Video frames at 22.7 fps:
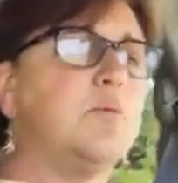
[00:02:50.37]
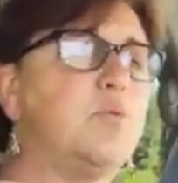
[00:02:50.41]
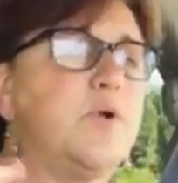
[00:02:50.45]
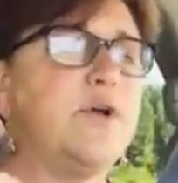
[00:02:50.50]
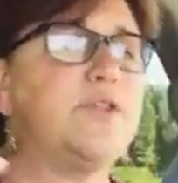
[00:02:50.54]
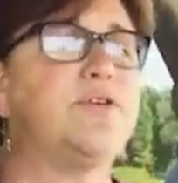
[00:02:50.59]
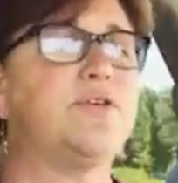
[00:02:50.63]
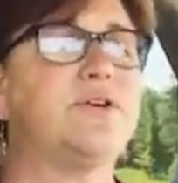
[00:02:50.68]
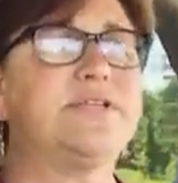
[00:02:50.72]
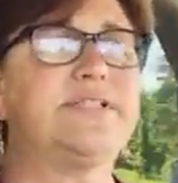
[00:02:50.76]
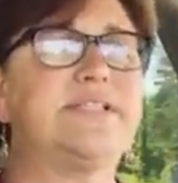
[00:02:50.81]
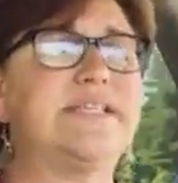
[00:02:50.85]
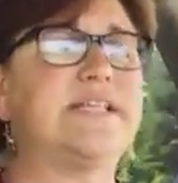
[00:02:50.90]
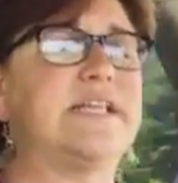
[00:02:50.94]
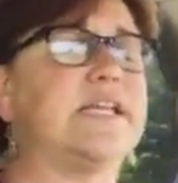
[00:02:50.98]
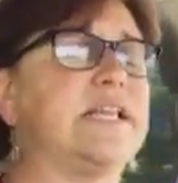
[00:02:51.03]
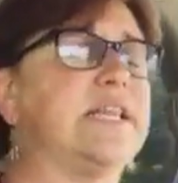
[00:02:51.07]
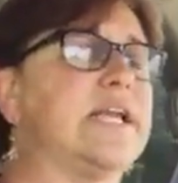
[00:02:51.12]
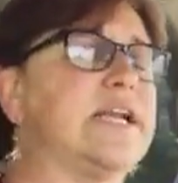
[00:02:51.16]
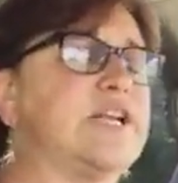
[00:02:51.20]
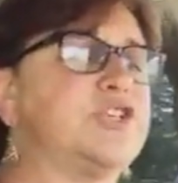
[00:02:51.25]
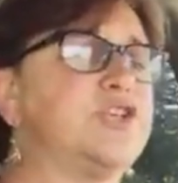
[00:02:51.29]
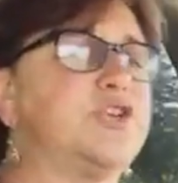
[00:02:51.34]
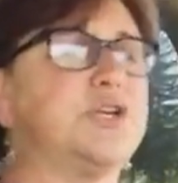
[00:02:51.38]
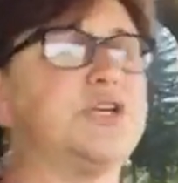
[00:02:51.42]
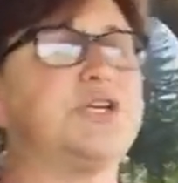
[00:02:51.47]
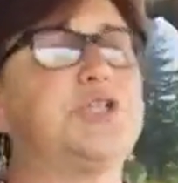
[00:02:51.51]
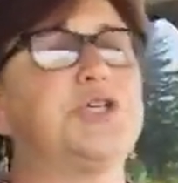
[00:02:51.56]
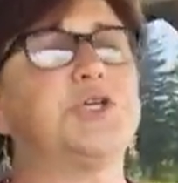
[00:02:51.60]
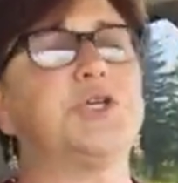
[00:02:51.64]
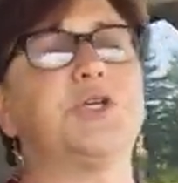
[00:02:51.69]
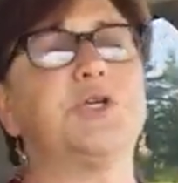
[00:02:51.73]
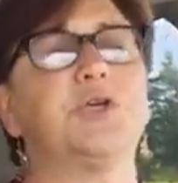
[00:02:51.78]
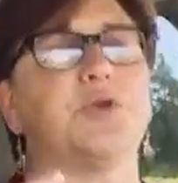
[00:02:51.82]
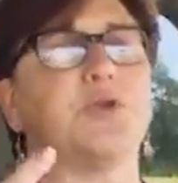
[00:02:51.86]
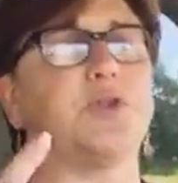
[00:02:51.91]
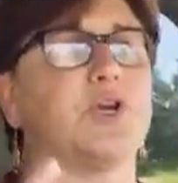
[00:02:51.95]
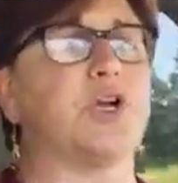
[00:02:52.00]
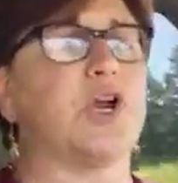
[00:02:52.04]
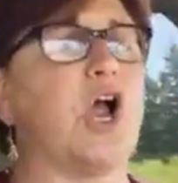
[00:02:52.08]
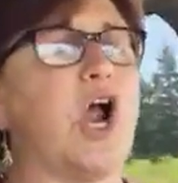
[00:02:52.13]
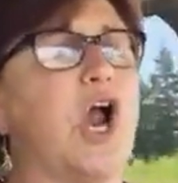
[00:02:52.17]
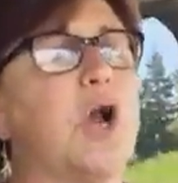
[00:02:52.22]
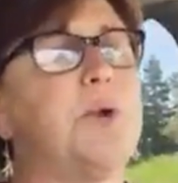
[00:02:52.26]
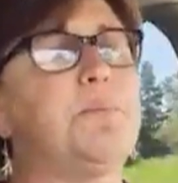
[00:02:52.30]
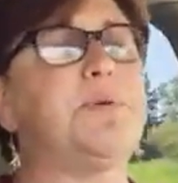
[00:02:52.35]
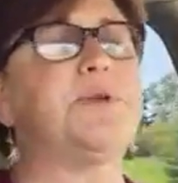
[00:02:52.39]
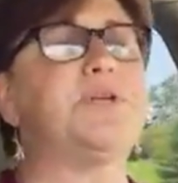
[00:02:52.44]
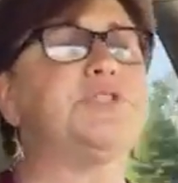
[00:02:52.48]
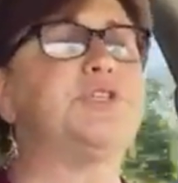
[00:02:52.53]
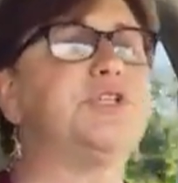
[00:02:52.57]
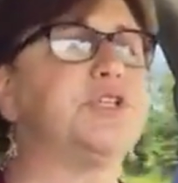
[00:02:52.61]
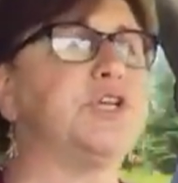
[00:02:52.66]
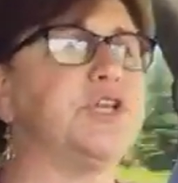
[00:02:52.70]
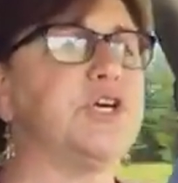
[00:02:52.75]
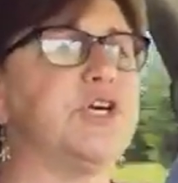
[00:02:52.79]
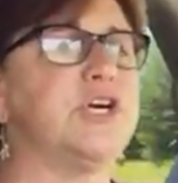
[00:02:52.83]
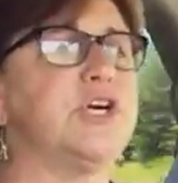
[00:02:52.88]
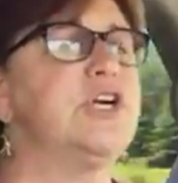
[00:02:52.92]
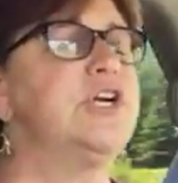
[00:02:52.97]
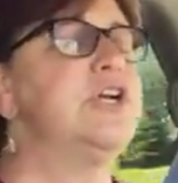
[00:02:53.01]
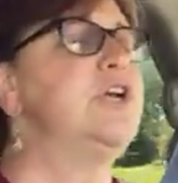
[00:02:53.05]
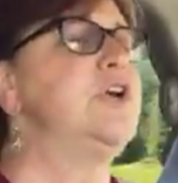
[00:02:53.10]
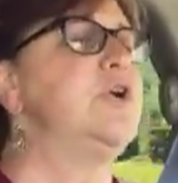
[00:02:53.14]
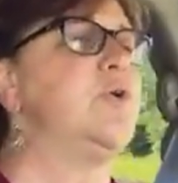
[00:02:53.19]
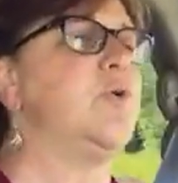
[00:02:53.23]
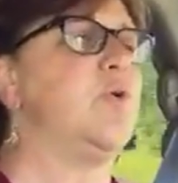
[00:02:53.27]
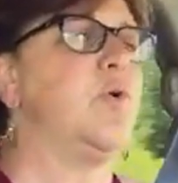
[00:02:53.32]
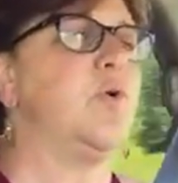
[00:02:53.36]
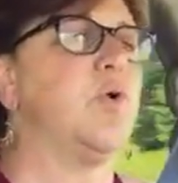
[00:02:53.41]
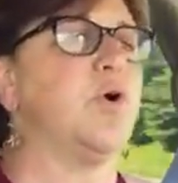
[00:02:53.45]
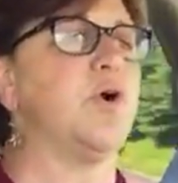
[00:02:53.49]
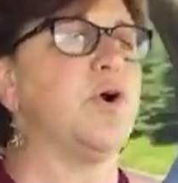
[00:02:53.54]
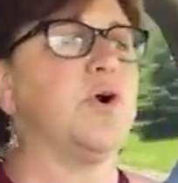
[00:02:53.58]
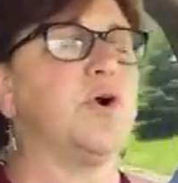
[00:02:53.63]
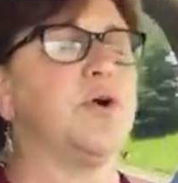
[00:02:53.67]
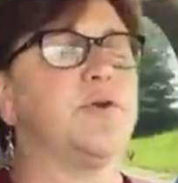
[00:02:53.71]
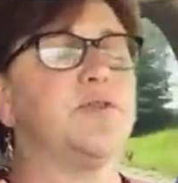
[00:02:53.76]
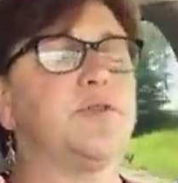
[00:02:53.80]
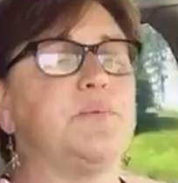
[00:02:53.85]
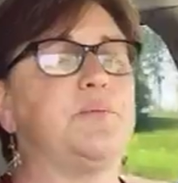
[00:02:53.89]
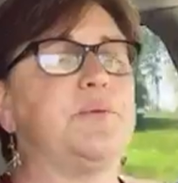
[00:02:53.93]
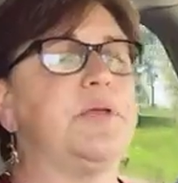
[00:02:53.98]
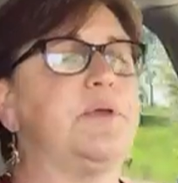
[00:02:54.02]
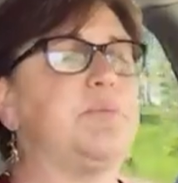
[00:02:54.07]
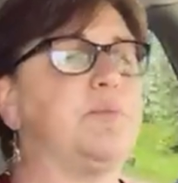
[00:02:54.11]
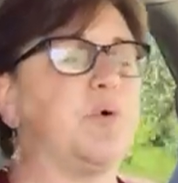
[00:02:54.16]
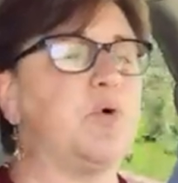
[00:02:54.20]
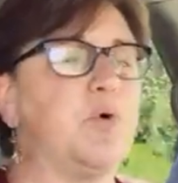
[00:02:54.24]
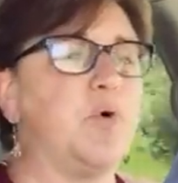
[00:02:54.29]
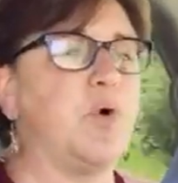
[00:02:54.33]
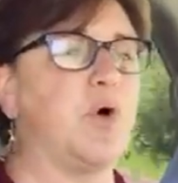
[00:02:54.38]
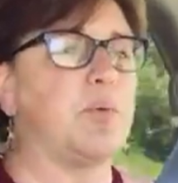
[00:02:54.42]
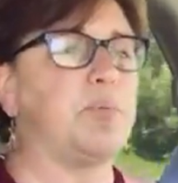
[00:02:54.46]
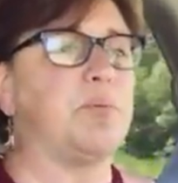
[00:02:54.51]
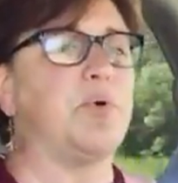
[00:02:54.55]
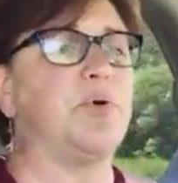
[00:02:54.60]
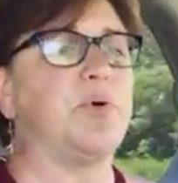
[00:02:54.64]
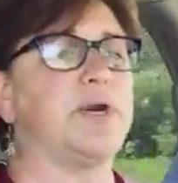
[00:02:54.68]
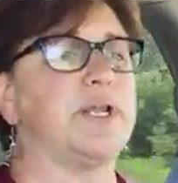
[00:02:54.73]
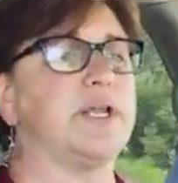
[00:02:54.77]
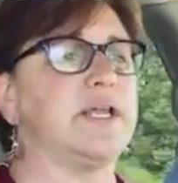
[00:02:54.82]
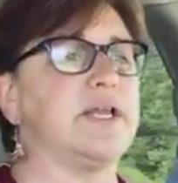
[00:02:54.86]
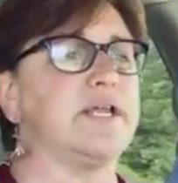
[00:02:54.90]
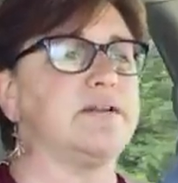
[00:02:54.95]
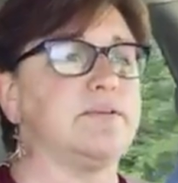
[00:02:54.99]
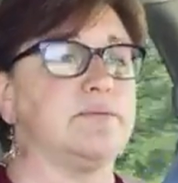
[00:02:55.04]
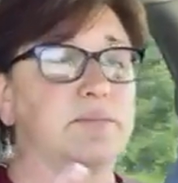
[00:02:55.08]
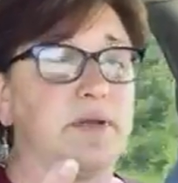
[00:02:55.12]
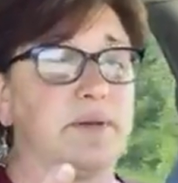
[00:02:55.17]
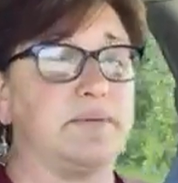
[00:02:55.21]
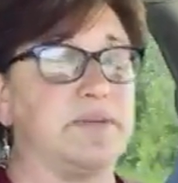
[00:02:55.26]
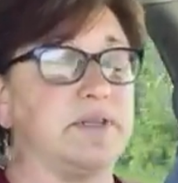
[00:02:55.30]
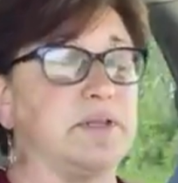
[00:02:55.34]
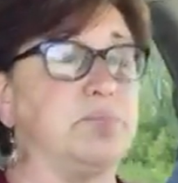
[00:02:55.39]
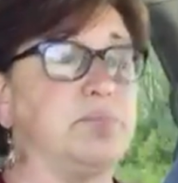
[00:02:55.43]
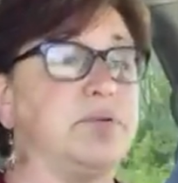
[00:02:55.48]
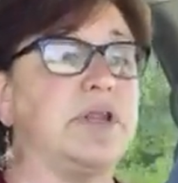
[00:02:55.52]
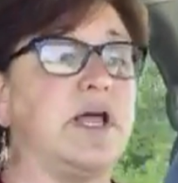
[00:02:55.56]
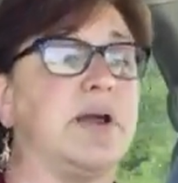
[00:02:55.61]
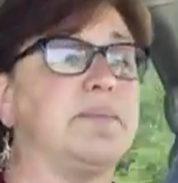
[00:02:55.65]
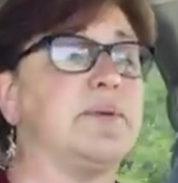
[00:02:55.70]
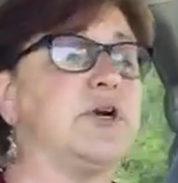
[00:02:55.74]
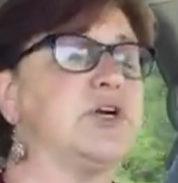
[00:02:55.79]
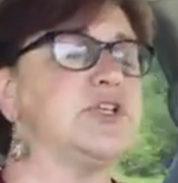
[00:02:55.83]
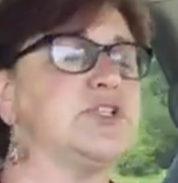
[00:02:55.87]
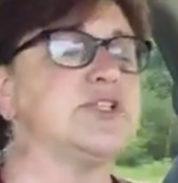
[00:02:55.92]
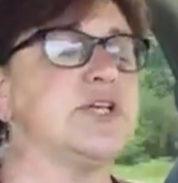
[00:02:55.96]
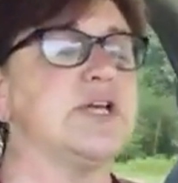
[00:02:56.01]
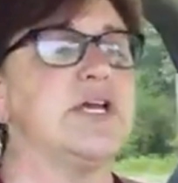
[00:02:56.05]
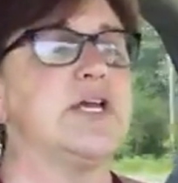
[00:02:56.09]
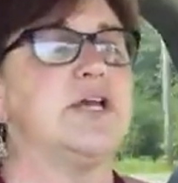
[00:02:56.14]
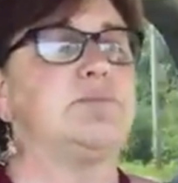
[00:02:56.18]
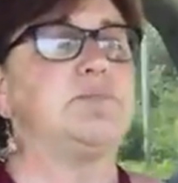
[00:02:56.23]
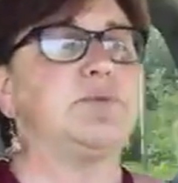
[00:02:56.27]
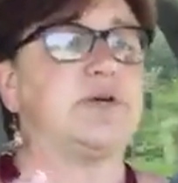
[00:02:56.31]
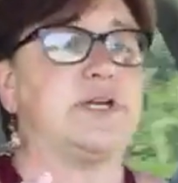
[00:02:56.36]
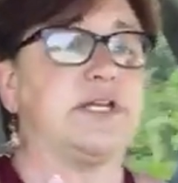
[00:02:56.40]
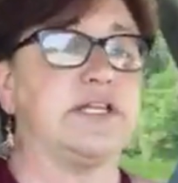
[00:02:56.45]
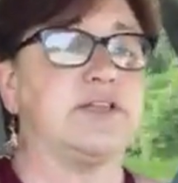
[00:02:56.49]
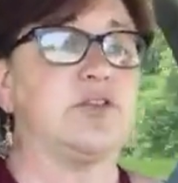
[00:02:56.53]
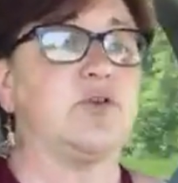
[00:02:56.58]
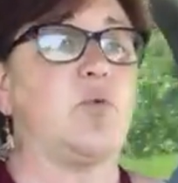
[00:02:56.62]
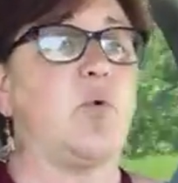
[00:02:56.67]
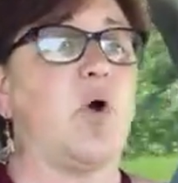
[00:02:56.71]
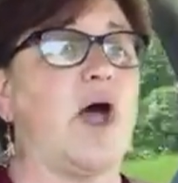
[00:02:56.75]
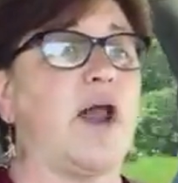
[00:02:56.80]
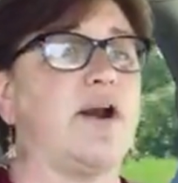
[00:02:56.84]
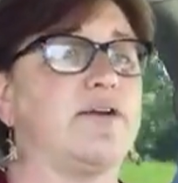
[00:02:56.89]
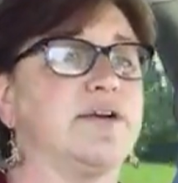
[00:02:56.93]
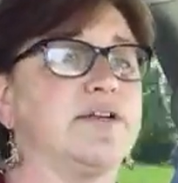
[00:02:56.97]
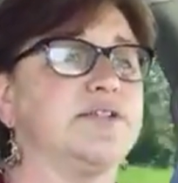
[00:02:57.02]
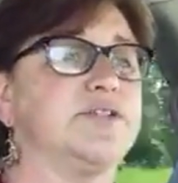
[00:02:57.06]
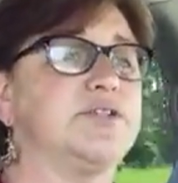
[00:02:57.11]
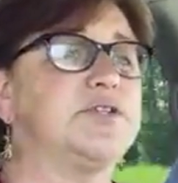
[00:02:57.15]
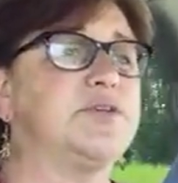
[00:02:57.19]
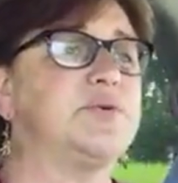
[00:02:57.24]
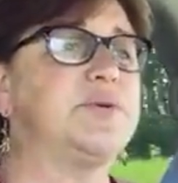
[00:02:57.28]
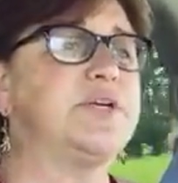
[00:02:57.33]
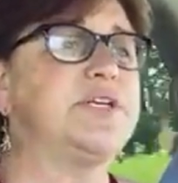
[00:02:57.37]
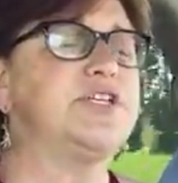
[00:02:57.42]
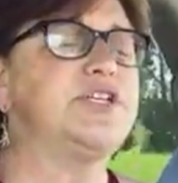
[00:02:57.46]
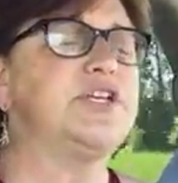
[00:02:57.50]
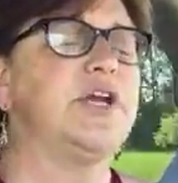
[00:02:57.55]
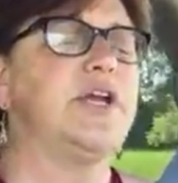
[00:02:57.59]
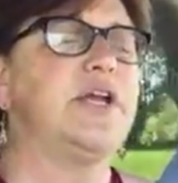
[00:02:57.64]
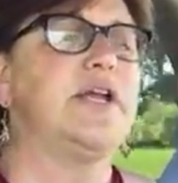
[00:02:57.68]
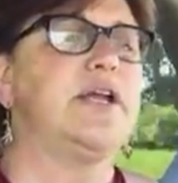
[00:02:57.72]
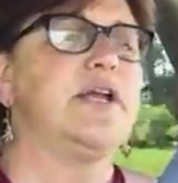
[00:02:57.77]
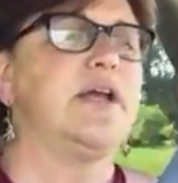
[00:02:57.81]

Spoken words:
Whether it's the electrician or the carpenter or the people who are putting in, maybe the plumbers, putting in the water and sewage,